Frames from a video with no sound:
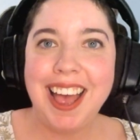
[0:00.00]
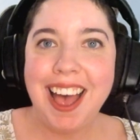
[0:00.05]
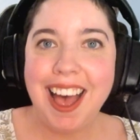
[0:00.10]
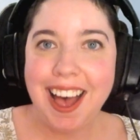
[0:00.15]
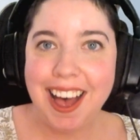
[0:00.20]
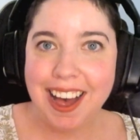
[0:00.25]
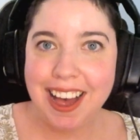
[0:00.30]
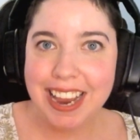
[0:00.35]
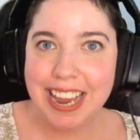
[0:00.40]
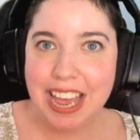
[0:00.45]

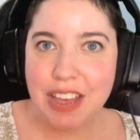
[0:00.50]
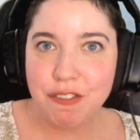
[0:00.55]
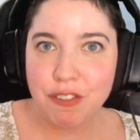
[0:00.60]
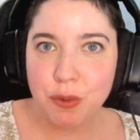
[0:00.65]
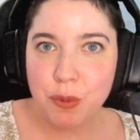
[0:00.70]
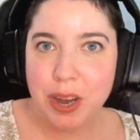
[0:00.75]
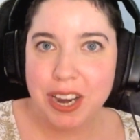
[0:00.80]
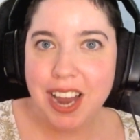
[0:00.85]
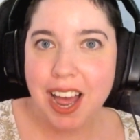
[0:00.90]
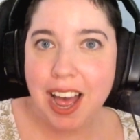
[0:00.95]
Hi
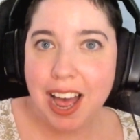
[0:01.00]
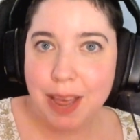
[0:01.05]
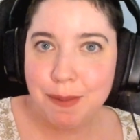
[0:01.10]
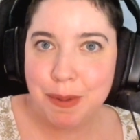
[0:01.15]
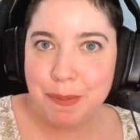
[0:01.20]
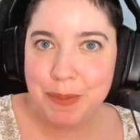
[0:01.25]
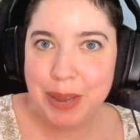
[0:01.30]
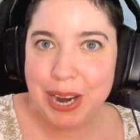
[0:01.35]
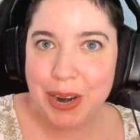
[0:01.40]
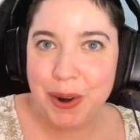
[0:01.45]
everyone, I'm
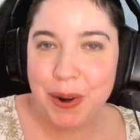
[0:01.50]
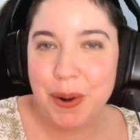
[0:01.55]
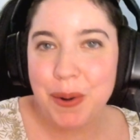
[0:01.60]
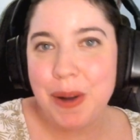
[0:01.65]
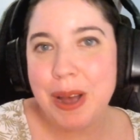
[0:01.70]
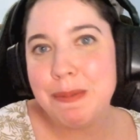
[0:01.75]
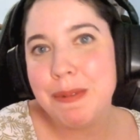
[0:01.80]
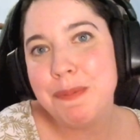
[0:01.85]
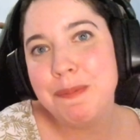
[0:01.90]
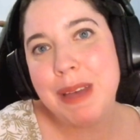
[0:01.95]
Apero.
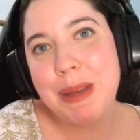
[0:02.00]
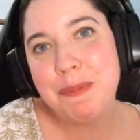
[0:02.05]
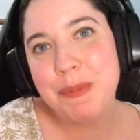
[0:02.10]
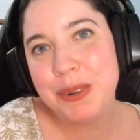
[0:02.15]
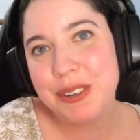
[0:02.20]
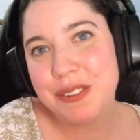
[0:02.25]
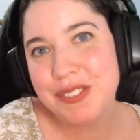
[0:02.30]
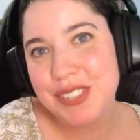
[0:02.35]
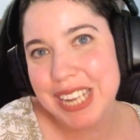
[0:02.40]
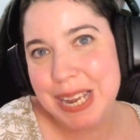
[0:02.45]
I'm a
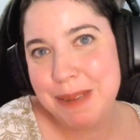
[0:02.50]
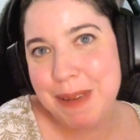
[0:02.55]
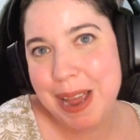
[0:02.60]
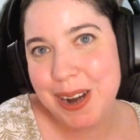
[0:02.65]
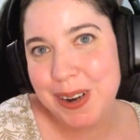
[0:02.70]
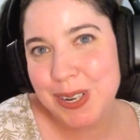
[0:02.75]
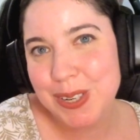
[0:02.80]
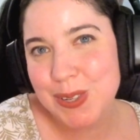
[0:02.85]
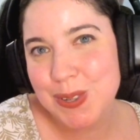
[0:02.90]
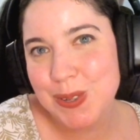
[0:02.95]
member of Team
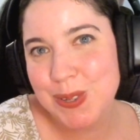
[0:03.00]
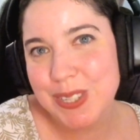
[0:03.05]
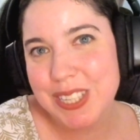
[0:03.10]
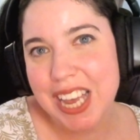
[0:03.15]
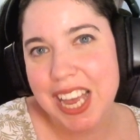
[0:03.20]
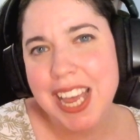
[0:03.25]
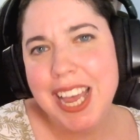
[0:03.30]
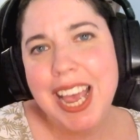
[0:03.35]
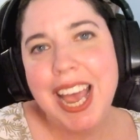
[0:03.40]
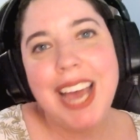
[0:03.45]

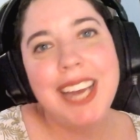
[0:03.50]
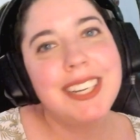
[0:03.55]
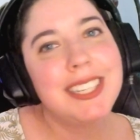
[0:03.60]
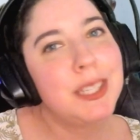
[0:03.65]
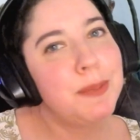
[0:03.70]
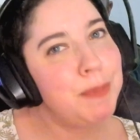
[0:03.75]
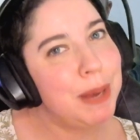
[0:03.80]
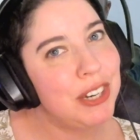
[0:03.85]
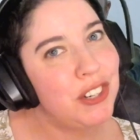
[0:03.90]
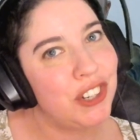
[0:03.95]
Aretusa and a
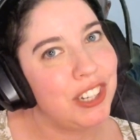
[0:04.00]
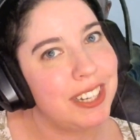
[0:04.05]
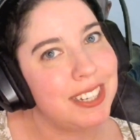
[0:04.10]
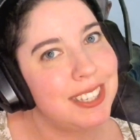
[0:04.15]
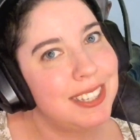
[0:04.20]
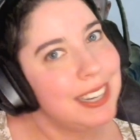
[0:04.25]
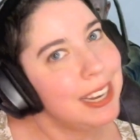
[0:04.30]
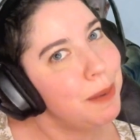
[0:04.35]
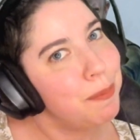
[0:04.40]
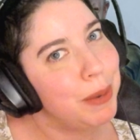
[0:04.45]

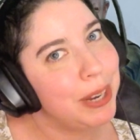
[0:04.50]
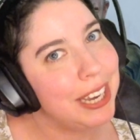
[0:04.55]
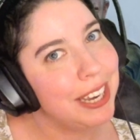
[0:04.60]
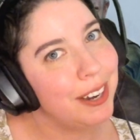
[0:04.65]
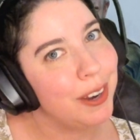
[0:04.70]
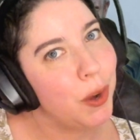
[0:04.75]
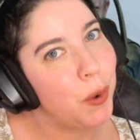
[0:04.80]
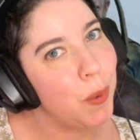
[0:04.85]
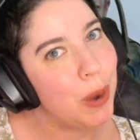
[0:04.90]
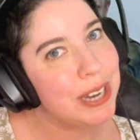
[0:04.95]
specialist in
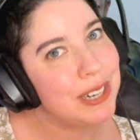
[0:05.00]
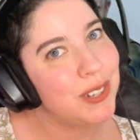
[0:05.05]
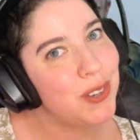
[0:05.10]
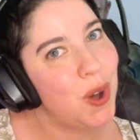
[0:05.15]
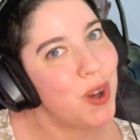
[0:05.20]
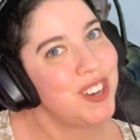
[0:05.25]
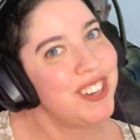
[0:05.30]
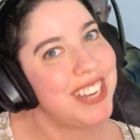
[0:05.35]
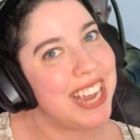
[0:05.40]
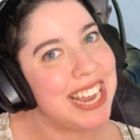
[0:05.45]
beginner GWENT
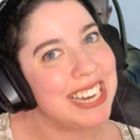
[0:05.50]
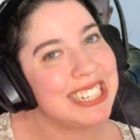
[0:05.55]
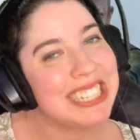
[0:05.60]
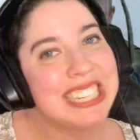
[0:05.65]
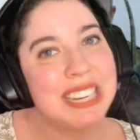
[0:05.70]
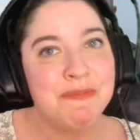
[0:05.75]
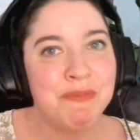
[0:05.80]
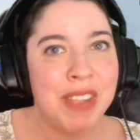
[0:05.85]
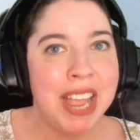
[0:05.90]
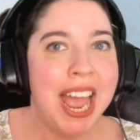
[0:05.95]
content.